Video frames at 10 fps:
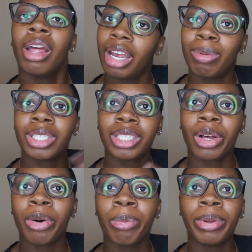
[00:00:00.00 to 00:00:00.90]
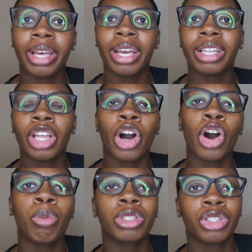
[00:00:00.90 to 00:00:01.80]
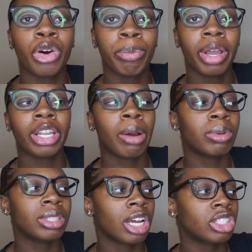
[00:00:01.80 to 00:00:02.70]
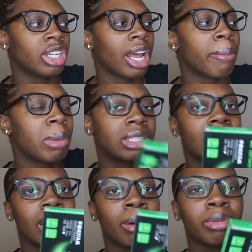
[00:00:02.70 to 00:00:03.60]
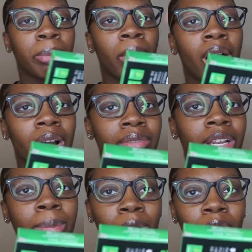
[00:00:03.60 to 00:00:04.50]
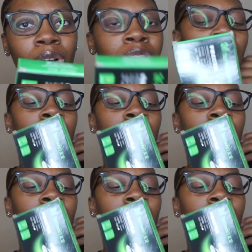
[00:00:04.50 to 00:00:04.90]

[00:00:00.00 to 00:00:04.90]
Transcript: it was so big the hole was so big that was actually like messing up the part of the lip gloss